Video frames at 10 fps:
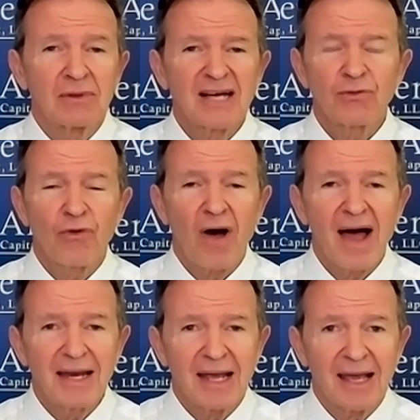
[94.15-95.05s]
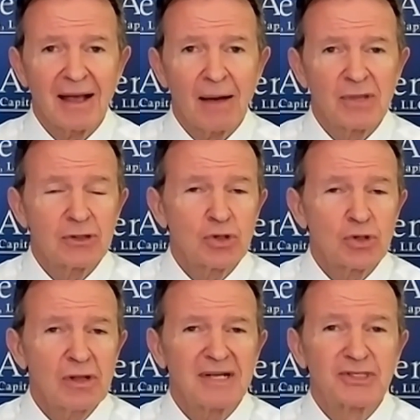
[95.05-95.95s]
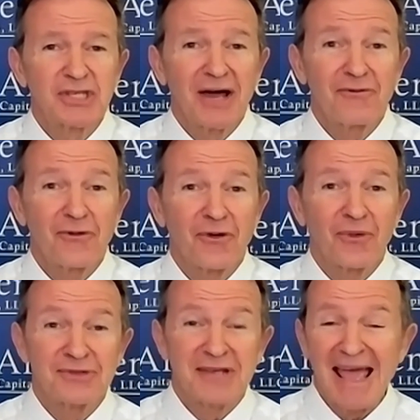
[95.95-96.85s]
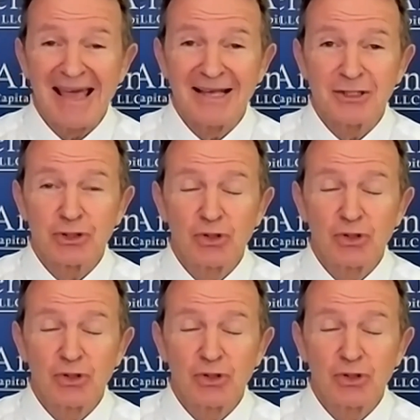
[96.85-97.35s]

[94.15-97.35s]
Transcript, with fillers: Last Friday, I mean, it's only been several days,